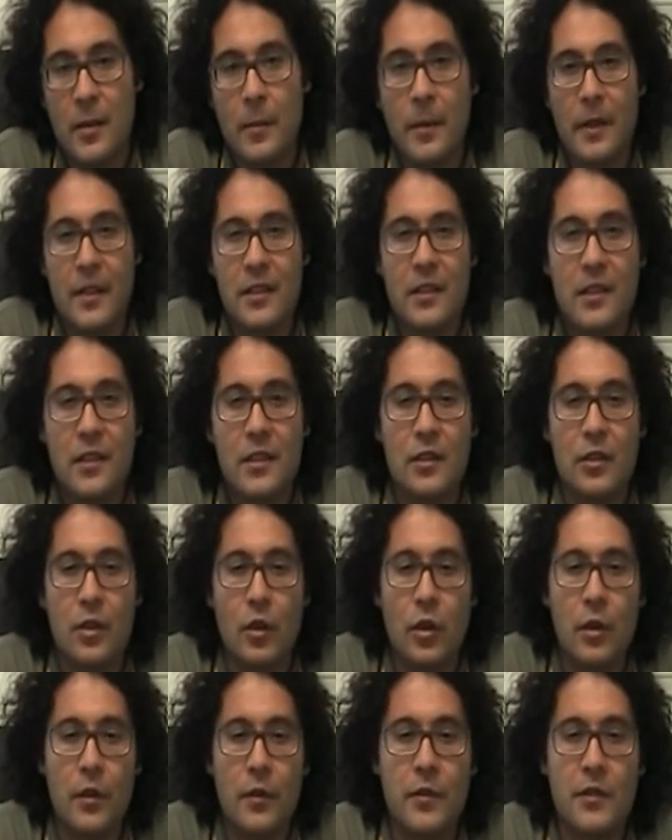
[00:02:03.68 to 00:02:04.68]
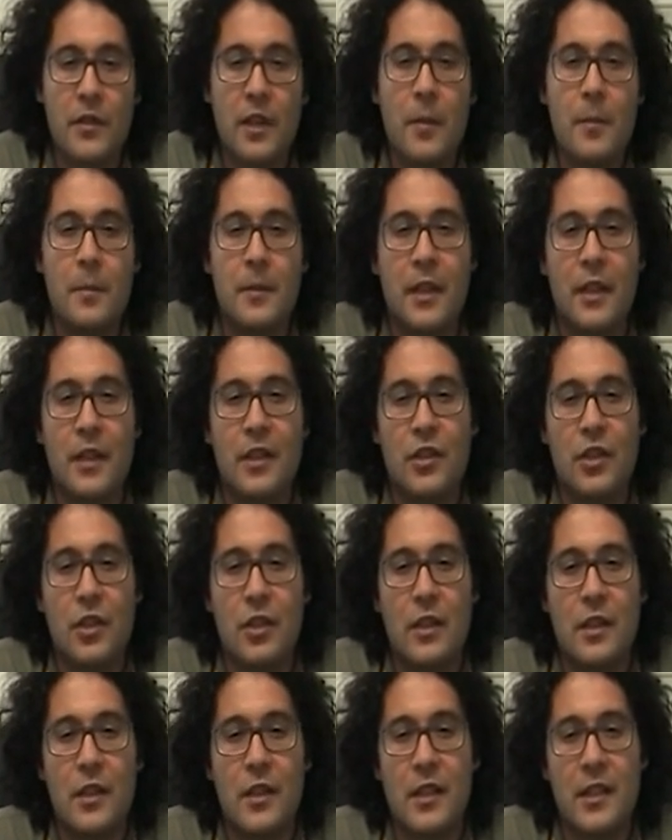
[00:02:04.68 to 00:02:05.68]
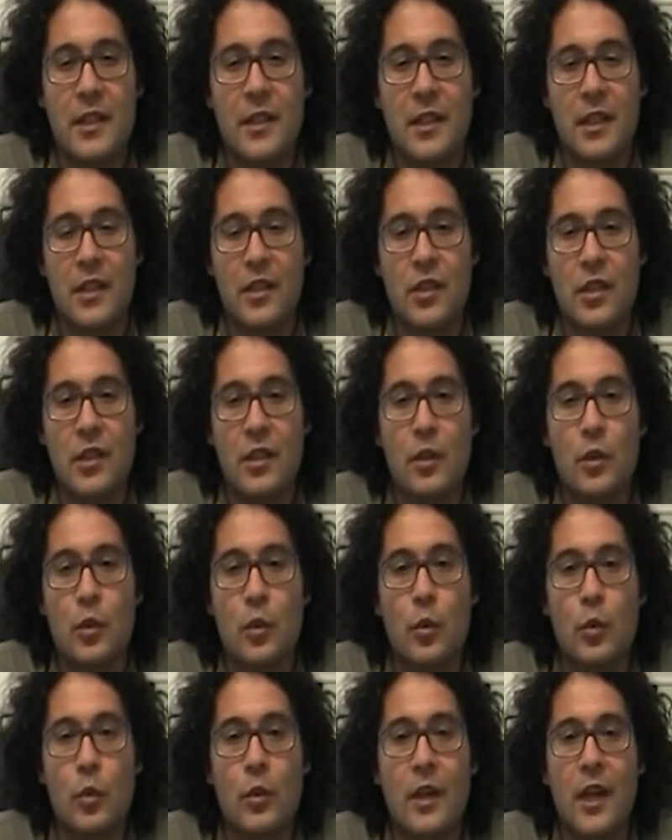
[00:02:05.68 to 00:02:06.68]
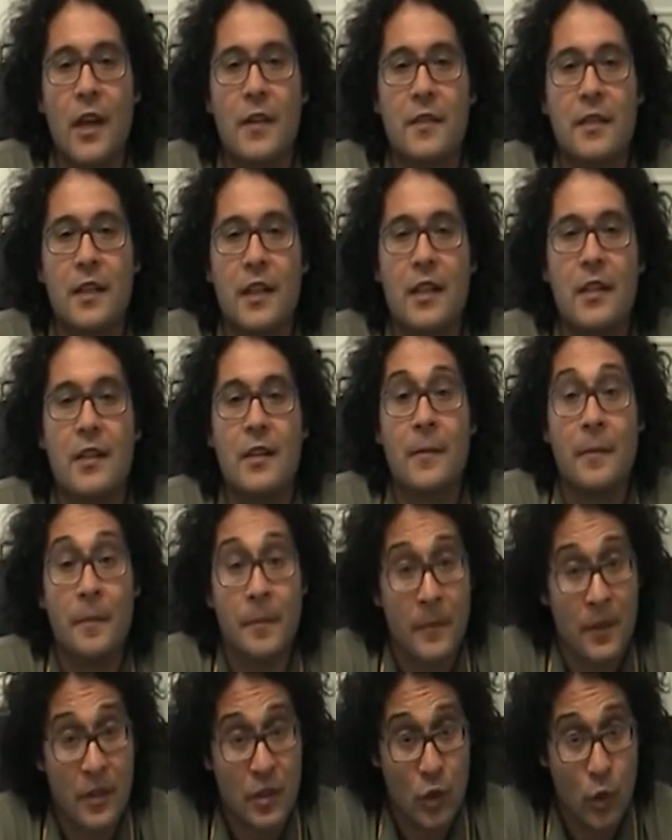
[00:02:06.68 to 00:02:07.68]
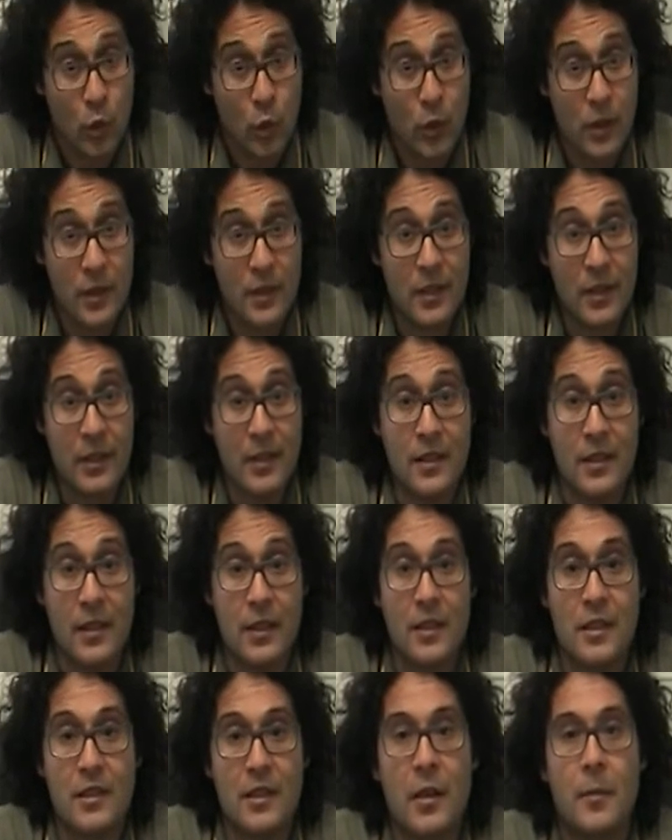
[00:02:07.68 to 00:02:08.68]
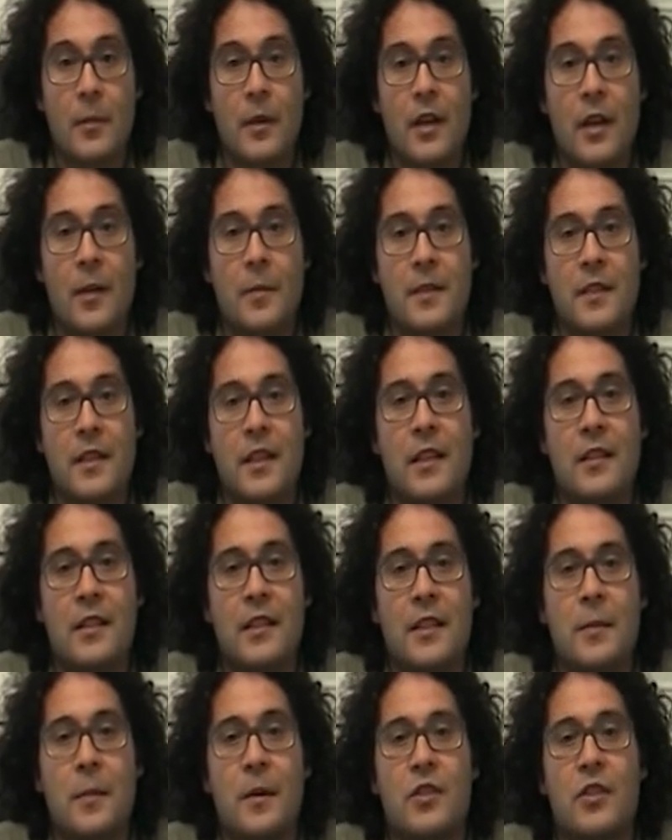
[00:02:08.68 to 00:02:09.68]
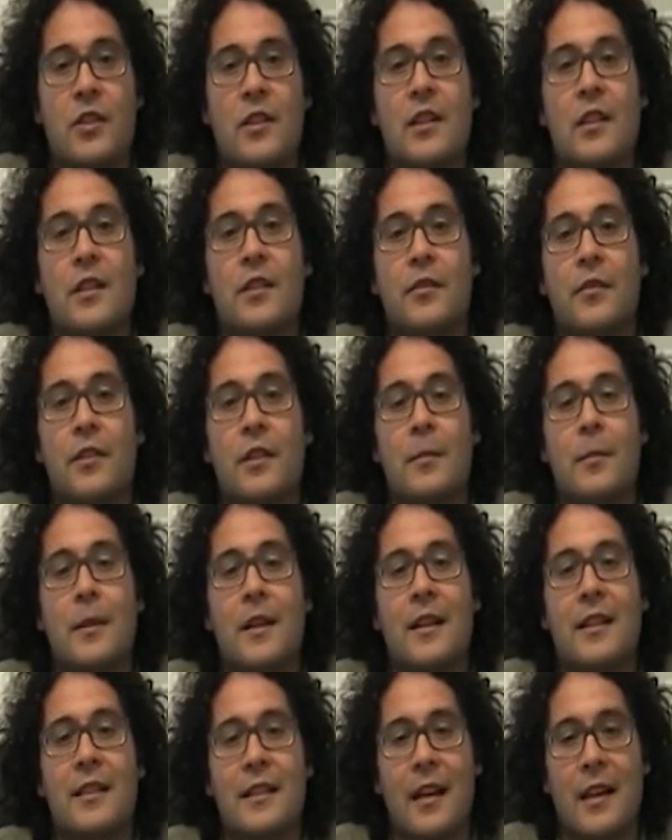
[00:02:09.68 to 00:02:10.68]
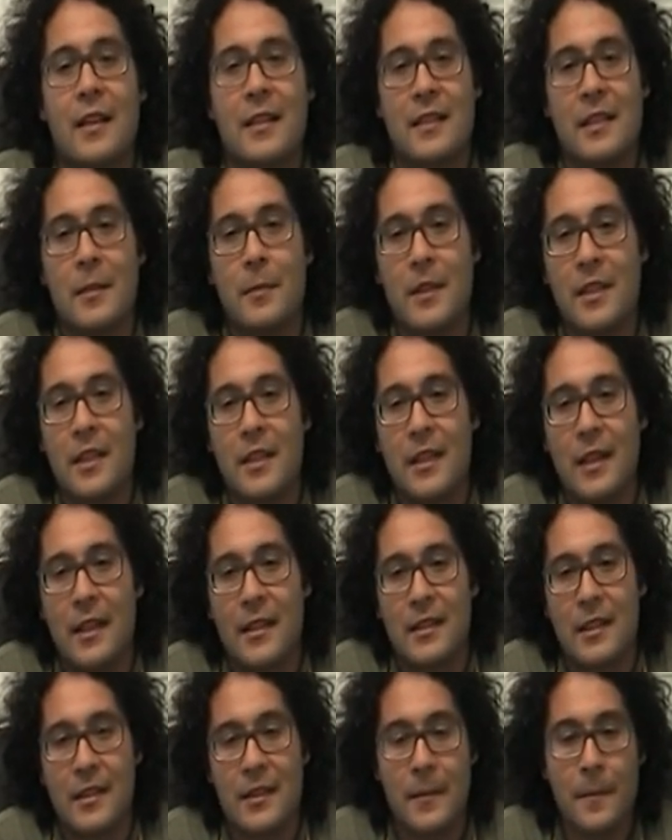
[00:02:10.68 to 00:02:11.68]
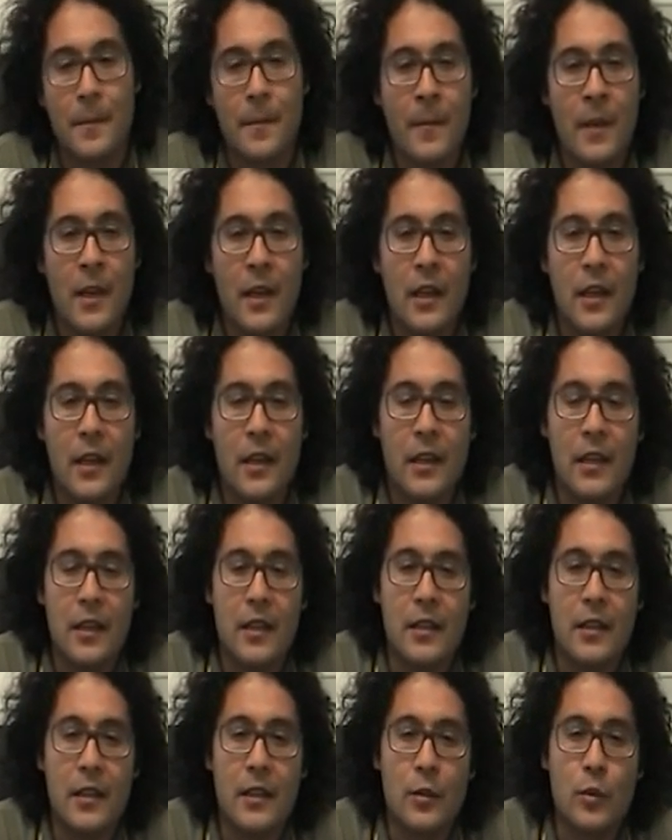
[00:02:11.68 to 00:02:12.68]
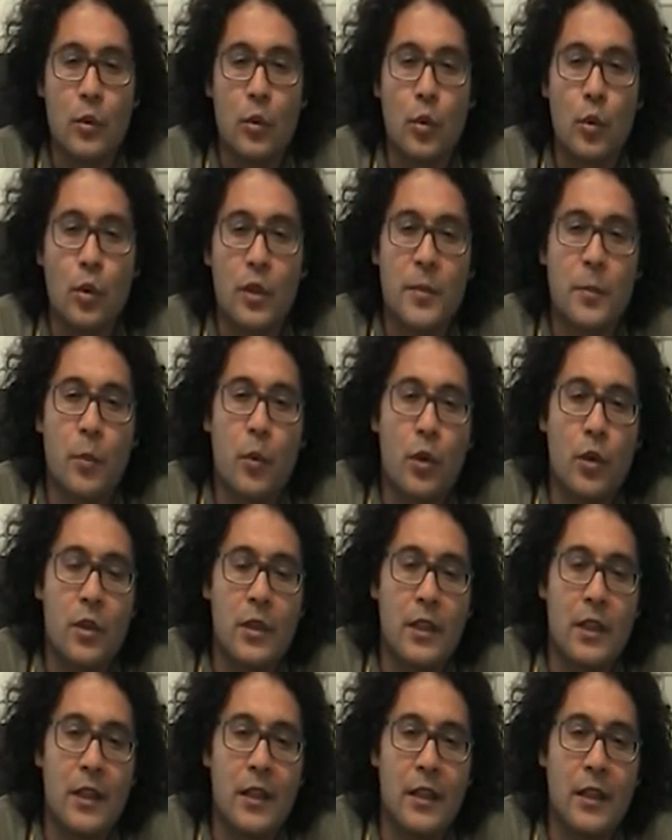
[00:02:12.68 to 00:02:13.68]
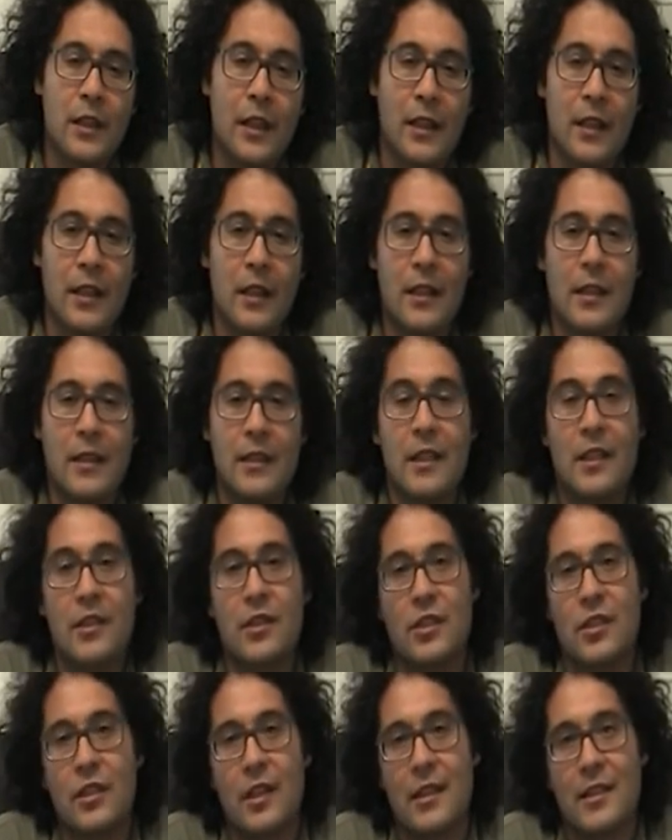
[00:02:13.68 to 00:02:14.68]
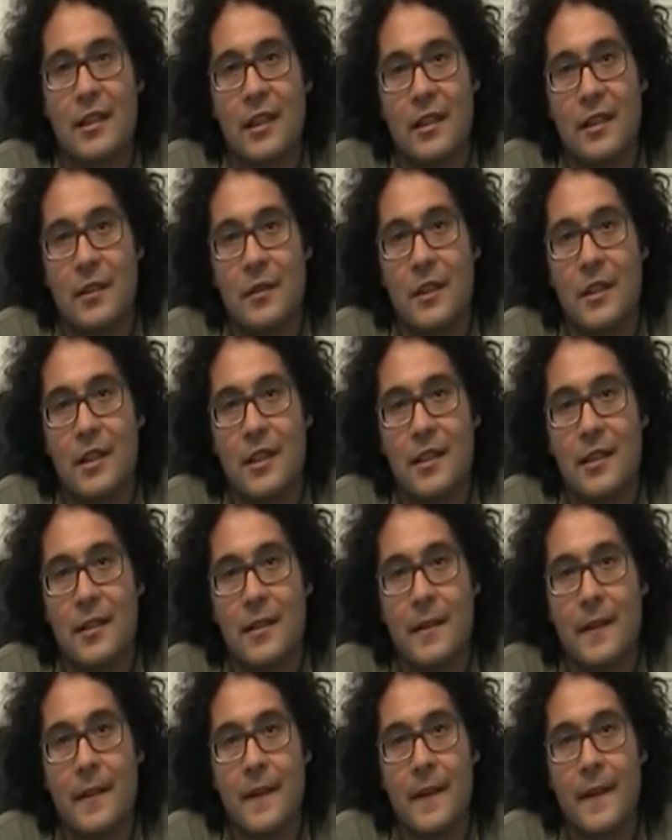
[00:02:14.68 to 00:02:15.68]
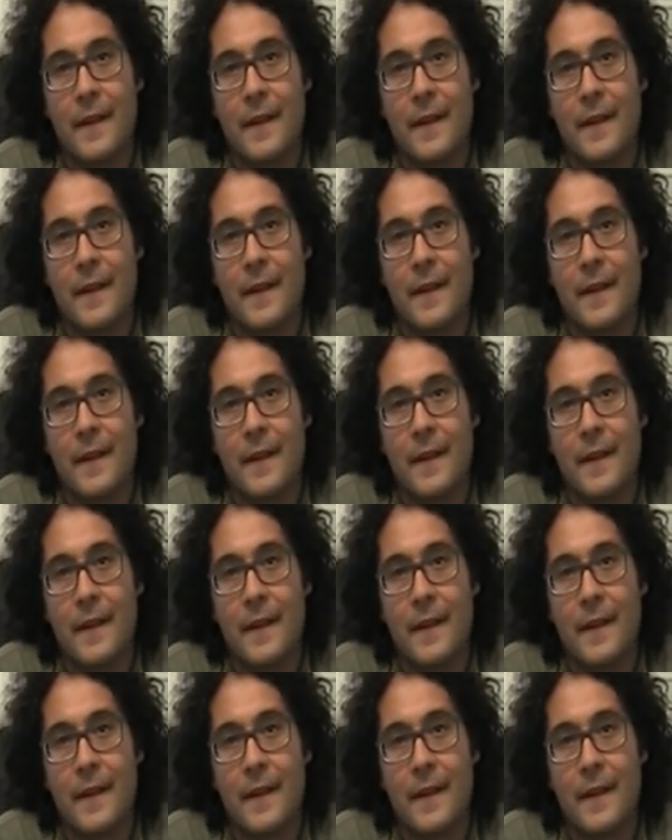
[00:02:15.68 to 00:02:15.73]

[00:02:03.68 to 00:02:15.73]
and the presence of some traditional restriction to lifestyle choices in some Arab states, especially in females, as limited access to sporting and exercise activities.